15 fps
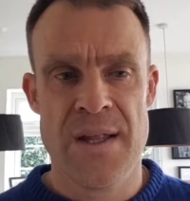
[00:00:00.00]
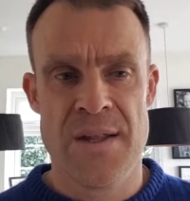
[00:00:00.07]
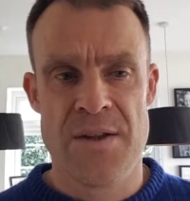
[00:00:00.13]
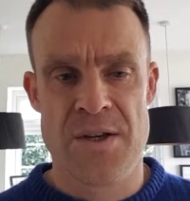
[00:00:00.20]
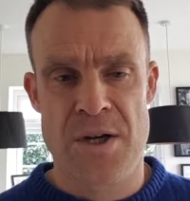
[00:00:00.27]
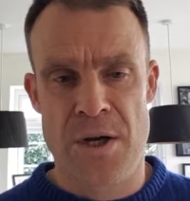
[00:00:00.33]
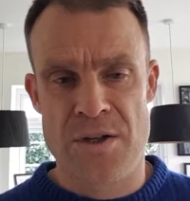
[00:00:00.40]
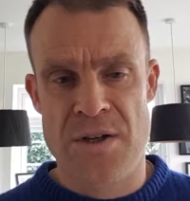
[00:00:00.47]

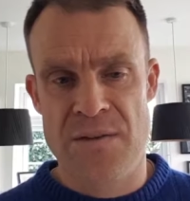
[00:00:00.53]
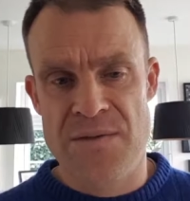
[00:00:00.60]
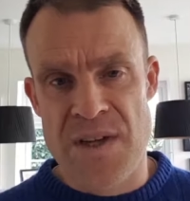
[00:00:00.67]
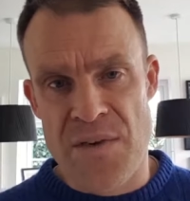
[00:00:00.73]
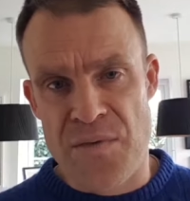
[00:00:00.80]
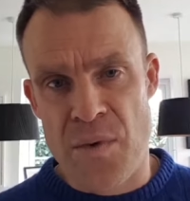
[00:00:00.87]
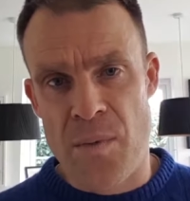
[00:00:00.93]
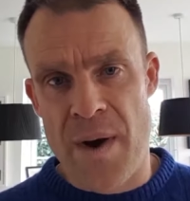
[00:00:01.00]
there's lots of
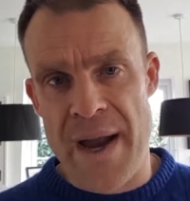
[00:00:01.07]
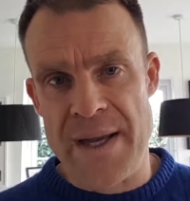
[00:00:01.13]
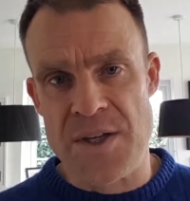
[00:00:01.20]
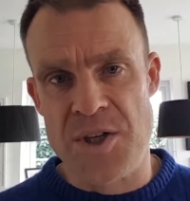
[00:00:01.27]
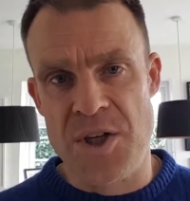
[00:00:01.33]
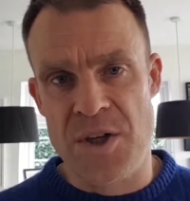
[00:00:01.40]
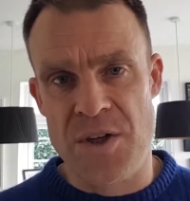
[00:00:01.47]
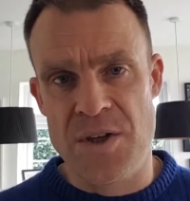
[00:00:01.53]
different
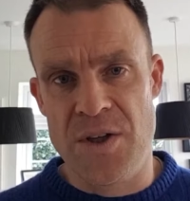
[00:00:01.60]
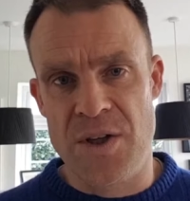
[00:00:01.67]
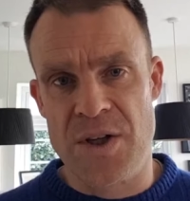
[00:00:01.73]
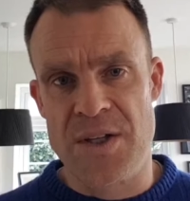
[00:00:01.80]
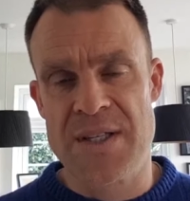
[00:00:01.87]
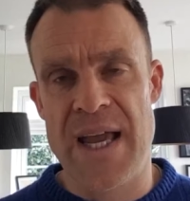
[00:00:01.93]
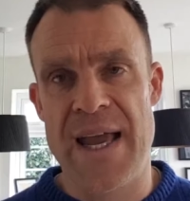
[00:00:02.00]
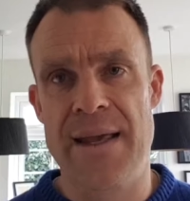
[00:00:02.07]
ways you
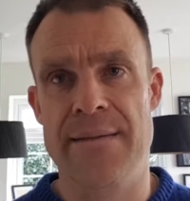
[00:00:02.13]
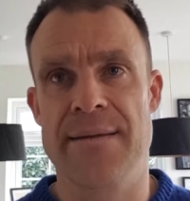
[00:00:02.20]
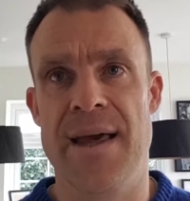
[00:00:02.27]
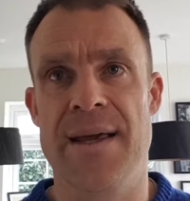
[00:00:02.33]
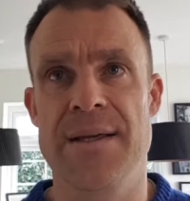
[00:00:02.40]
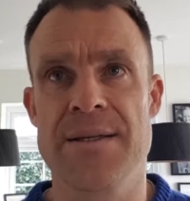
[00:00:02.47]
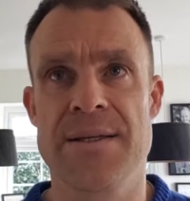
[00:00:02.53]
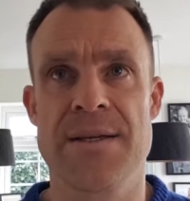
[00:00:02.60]
could take
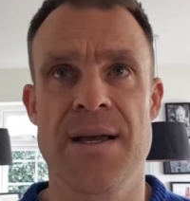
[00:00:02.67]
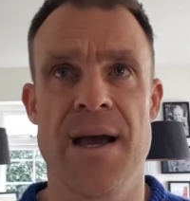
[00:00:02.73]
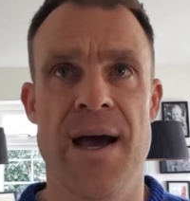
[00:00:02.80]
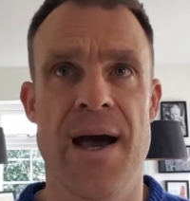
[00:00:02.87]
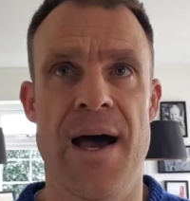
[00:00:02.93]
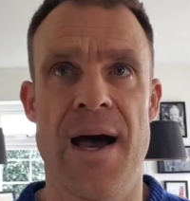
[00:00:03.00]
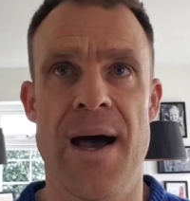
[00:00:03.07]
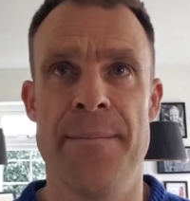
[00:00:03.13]
things,
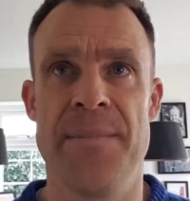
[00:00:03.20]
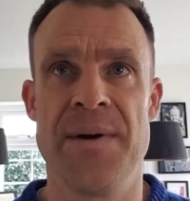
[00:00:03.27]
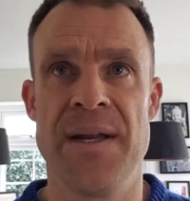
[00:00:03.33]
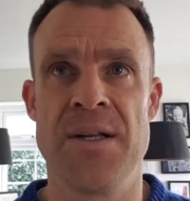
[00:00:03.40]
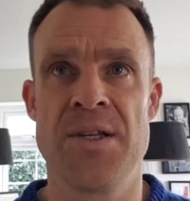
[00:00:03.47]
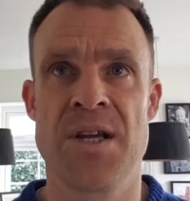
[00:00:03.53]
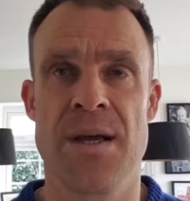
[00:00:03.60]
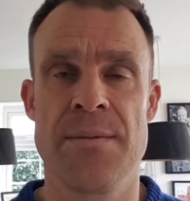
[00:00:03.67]
but
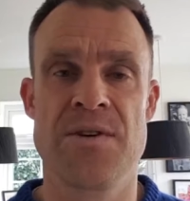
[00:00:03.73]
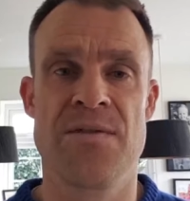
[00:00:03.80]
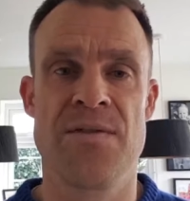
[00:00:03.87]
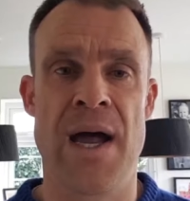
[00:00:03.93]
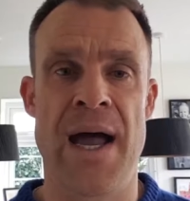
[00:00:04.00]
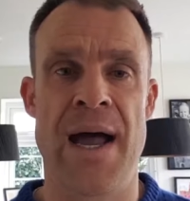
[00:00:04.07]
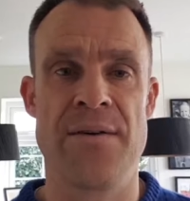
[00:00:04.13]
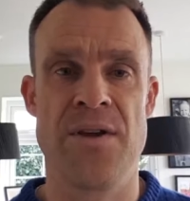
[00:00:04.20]
in terms of
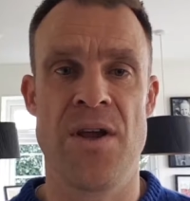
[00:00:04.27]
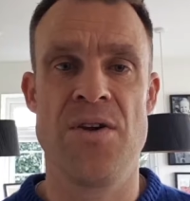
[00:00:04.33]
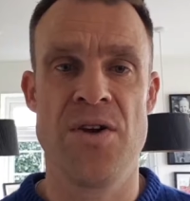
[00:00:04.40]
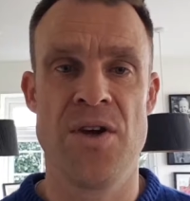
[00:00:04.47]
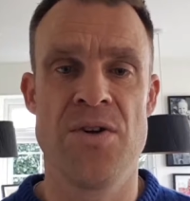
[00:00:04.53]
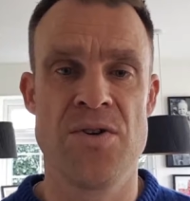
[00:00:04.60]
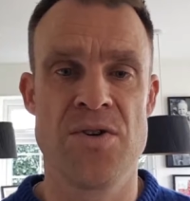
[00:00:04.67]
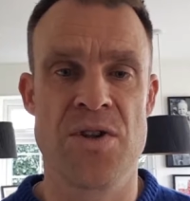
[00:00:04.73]
how you
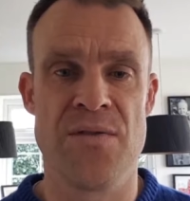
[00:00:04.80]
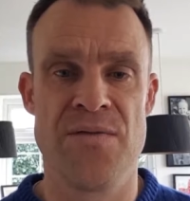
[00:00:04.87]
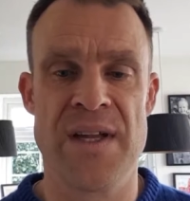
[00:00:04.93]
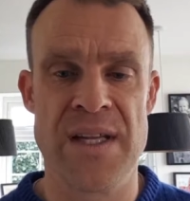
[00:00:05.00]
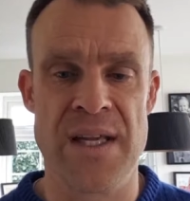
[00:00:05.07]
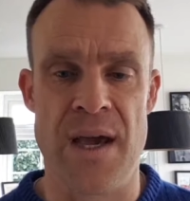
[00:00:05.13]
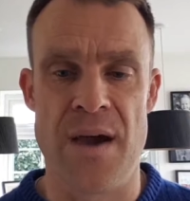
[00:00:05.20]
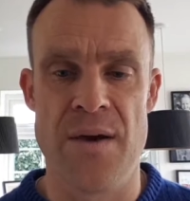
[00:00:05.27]
use the
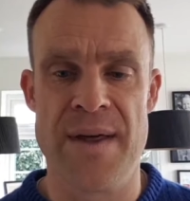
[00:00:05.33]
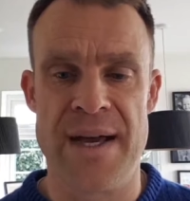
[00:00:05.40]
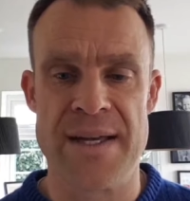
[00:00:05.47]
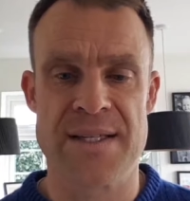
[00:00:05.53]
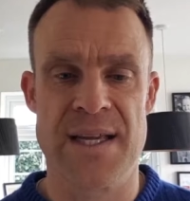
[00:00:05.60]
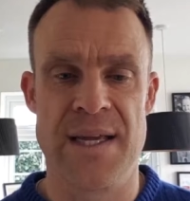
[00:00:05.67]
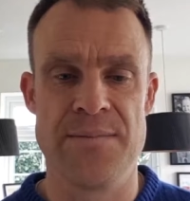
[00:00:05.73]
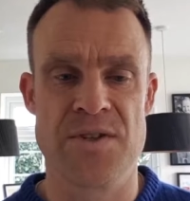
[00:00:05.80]
video, that
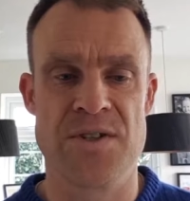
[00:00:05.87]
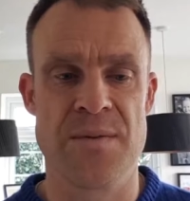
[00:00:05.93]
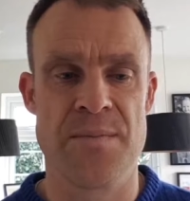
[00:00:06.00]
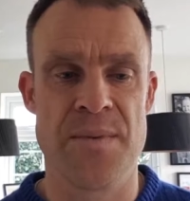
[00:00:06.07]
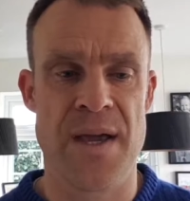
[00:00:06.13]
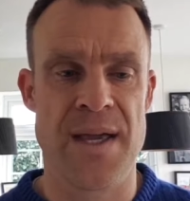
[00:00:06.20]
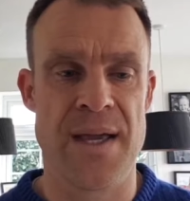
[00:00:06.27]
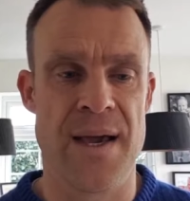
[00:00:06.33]
seems to
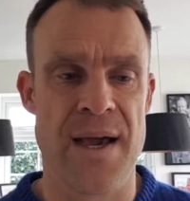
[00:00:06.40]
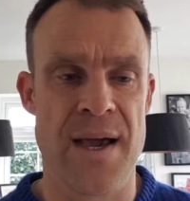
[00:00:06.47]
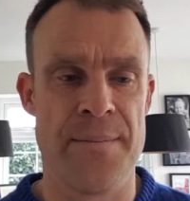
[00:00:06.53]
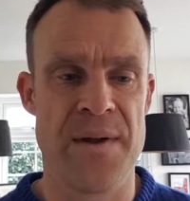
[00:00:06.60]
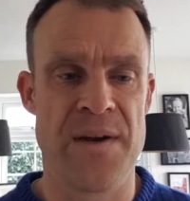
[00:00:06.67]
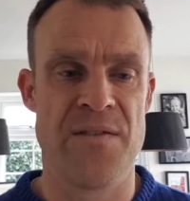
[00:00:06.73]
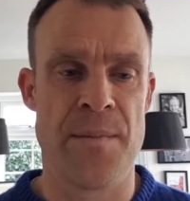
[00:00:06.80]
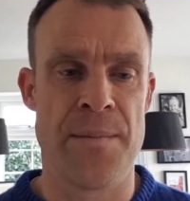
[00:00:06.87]
be a
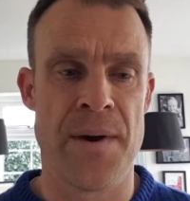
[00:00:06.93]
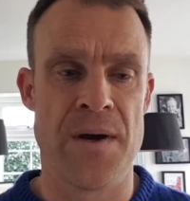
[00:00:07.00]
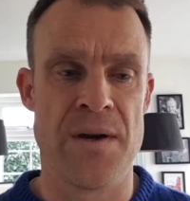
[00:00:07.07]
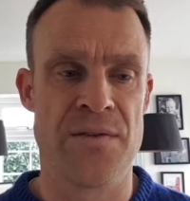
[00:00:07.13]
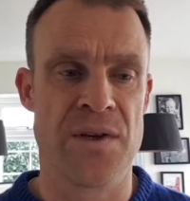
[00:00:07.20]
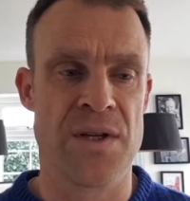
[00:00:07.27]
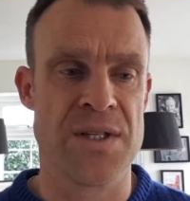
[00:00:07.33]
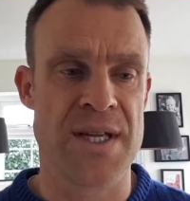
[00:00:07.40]
bit of a bone
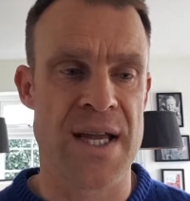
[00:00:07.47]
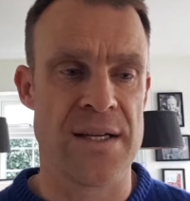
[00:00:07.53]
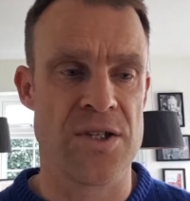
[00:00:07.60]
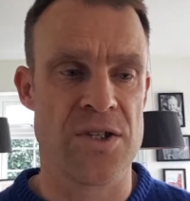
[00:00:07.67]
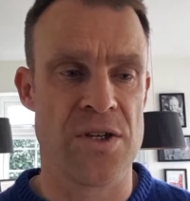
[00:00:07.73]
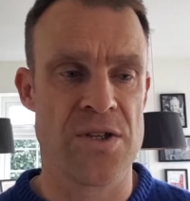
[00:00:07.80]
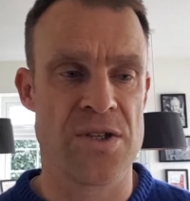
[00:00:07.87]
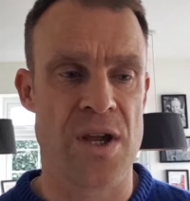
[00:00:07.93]
of
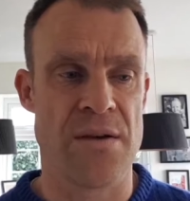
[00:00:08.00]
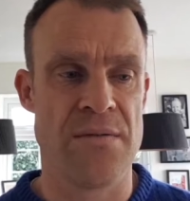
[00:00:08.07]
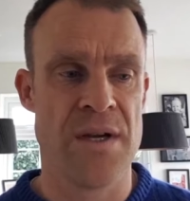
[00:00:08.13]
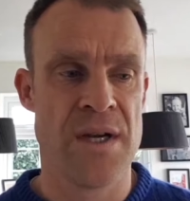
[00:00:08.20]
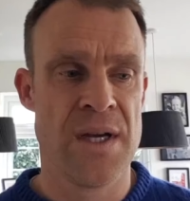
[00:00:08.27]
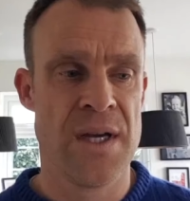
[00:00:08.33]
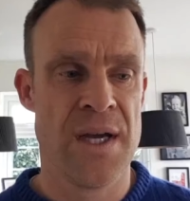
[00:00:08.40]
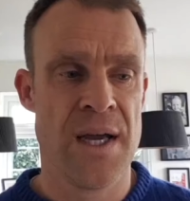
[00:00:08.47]
contention. So
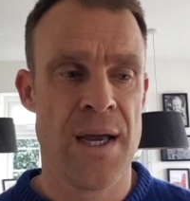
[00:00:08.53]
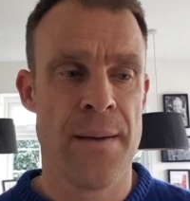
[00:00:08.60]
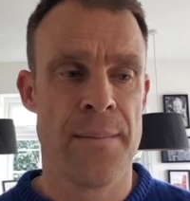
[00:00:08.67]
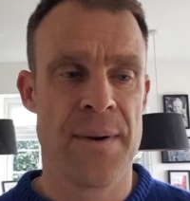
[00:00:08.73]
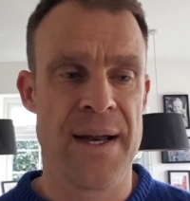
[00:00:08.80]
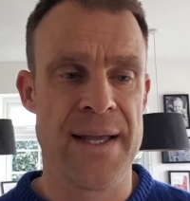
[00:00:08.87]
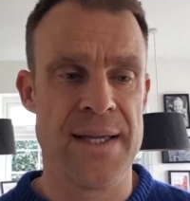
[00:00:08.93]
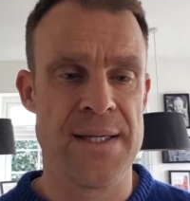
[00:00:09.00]

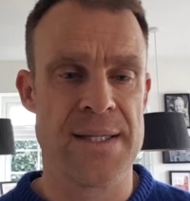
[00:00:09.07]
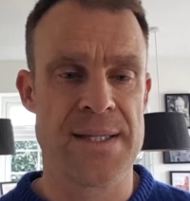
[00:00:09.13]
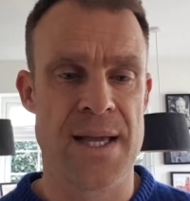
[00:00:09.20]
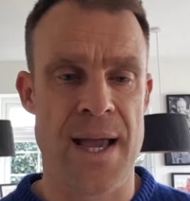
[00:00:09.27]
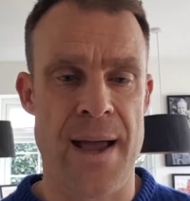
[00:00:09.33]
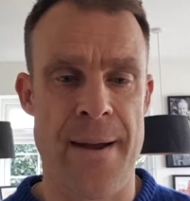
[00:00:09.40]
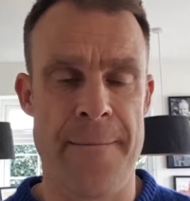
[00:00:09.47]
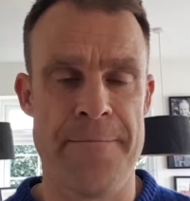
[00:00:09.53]
please
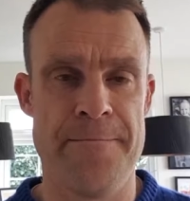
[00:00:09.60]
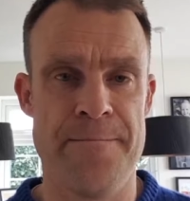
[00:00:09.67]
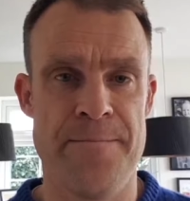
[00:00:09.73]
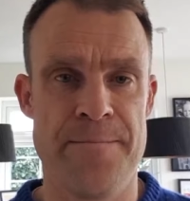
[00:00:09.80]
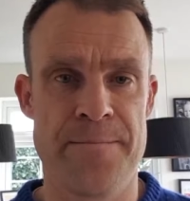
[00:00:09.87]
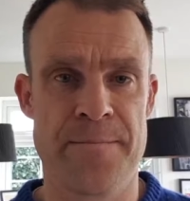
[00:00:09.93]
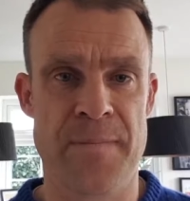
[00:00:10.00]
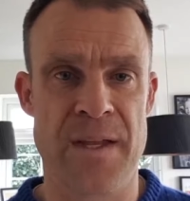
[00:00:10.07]

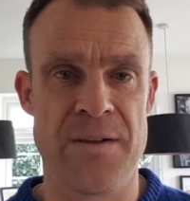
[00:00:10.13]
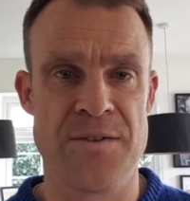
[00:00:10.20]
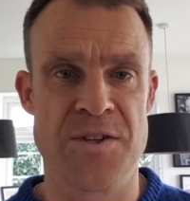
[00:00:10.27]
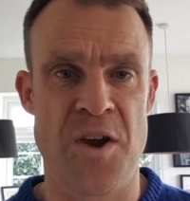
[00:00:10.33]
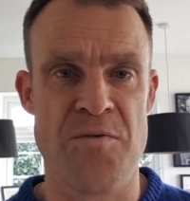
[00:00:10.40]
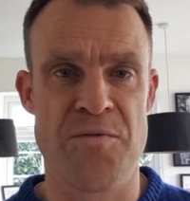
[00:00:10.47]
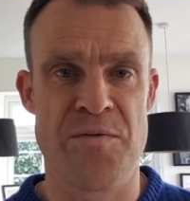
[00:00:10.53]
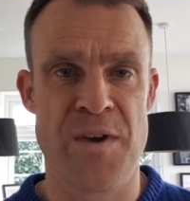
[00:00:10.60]

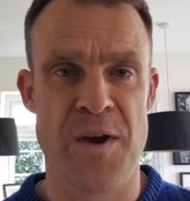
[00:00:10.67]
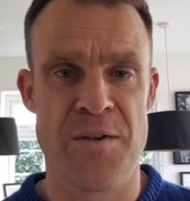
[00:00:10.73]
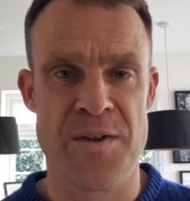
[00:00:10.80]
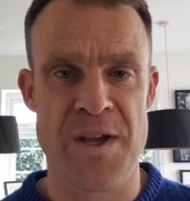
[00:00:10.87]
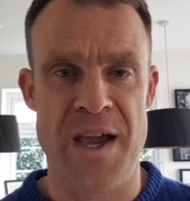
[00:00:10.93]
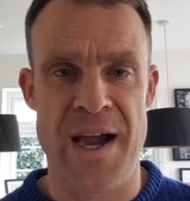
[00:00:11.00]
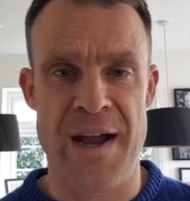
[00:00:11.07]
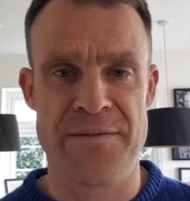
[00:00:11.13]
don't feel that
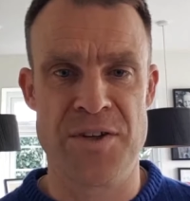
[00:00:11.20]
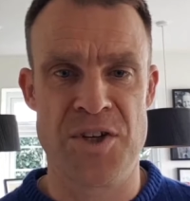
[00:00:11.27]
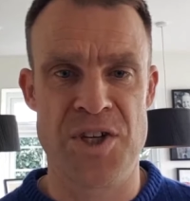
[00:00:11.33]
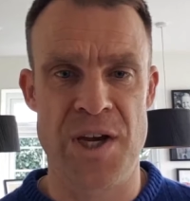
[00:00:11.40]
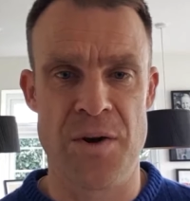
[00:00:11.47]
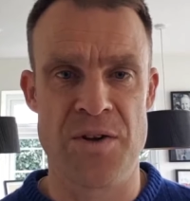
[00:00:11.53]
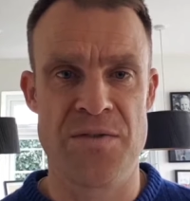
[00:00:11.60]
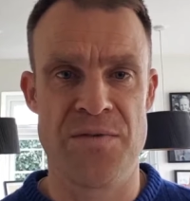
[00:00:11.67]
you have to
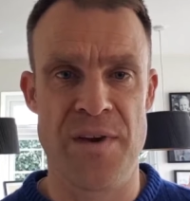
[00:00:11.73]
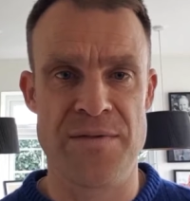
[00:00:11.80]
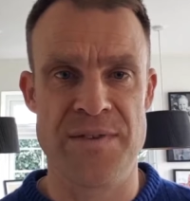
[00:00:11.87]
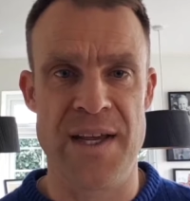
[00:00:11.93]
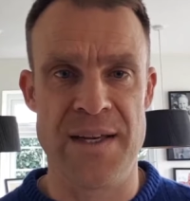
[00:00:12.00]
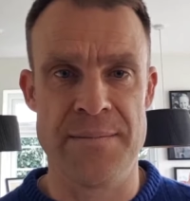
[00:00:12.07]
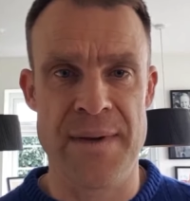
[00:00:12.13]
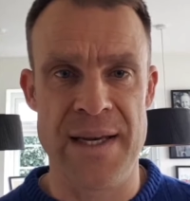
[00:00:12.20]
show us
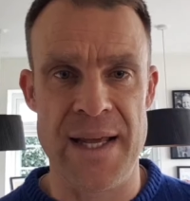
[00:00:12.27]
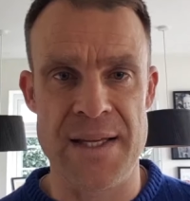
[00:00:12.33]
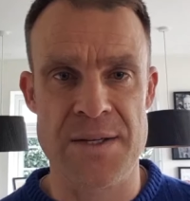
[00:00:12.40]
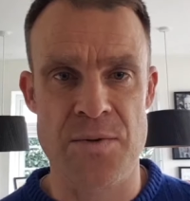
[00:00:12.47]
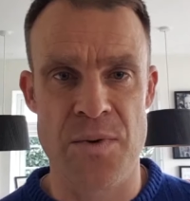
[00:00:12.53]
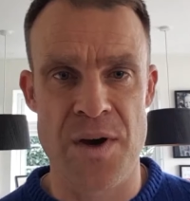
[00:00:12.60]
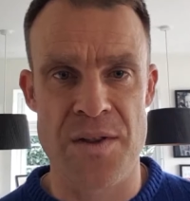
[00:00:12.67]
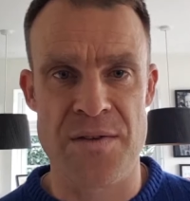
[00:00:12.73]
15
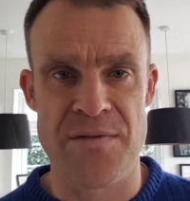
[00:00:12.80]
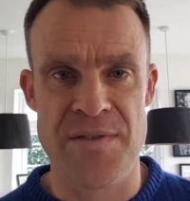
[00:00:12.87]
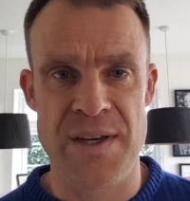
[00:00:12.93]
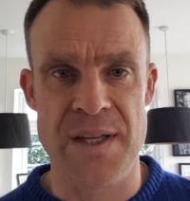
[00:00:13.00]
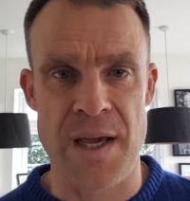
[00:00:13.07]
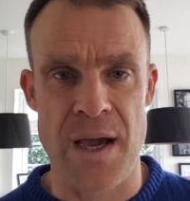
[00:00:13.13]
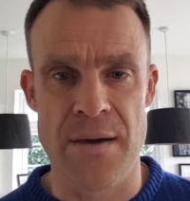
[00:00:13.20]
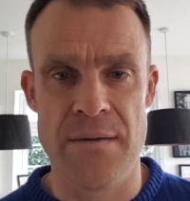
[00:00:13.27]
minutes worth of
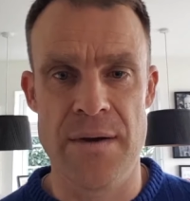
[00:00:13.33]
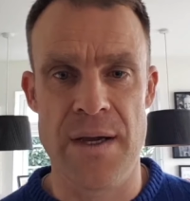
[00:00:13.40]
video.